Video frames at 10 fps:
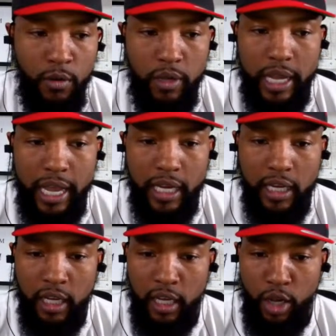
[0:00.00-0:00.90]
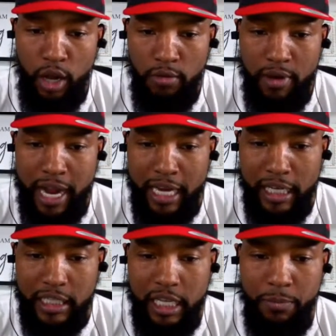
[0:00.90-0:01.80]
Okay? All right.
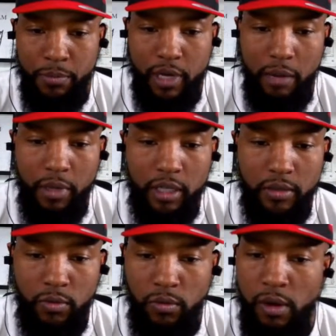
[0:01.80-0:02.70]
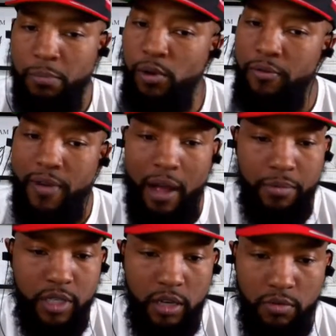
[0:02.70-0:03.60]
Let's keep them coming.
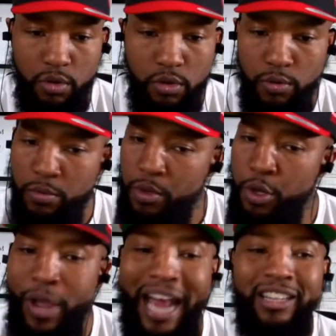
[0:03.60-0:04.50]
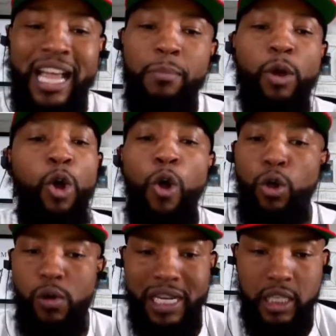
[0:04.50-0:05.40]
1.5% rule. You got to type a
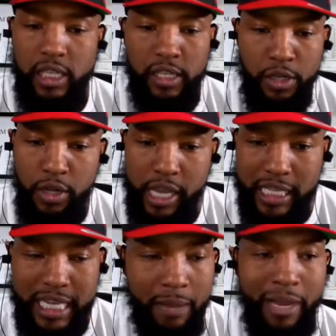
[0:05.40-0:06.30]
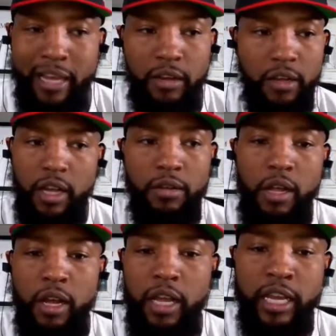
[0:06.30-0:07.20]
whole question. You can't type like
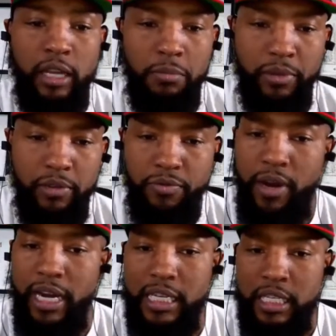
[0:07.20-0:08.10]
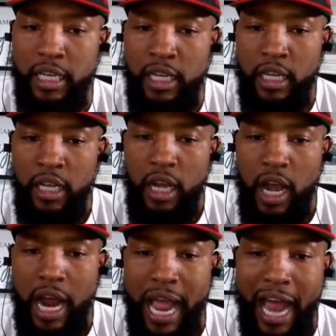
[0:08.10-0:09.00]
a incomplete phrase.
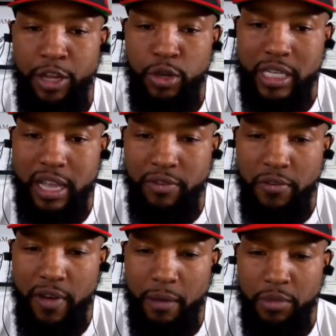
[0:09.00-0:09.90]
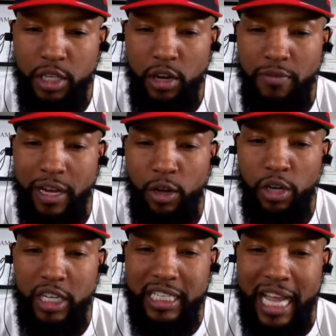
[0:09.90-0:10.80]
All right, how do you get 75% off? I
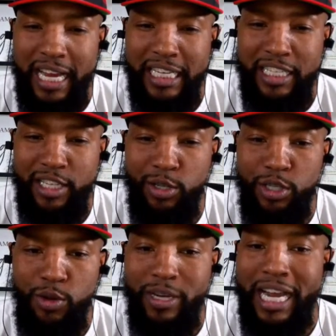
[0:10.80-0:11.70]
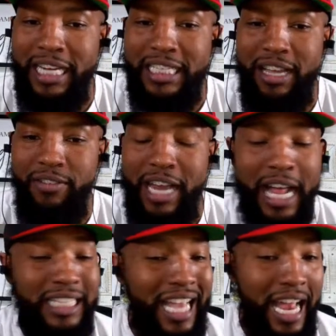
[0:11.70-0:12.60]
go to the site and it's still showing $97.
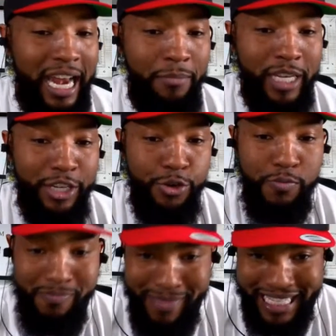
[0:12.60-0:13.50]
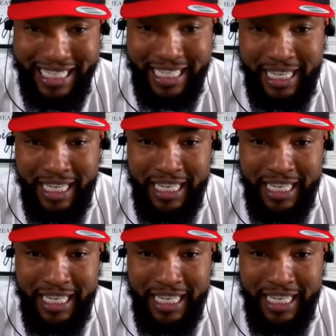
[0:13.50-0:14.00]
Ah, that means you missed